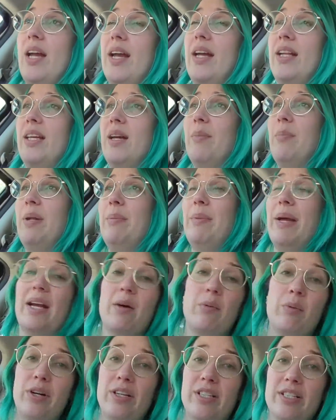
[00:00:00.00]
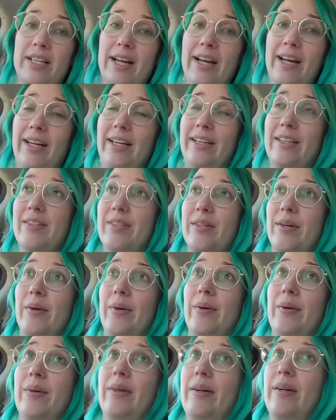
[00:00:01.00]
And yeah, been back at work today,
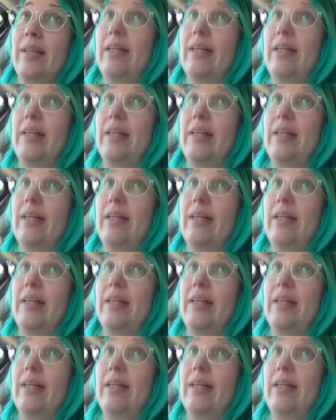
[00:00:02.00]
so